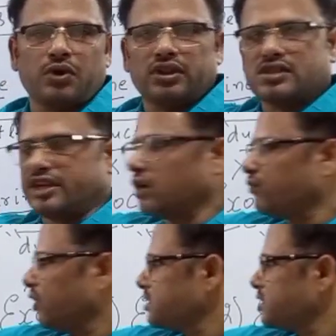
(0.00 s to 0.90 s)
for the sake
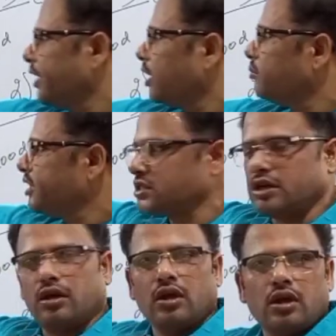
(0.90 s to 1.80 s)
of understanding. I'm just
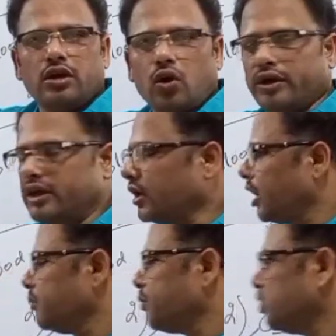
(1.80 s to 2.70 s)
drawing here a
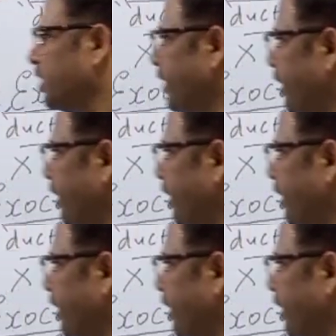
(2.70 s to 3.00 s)
hypothetical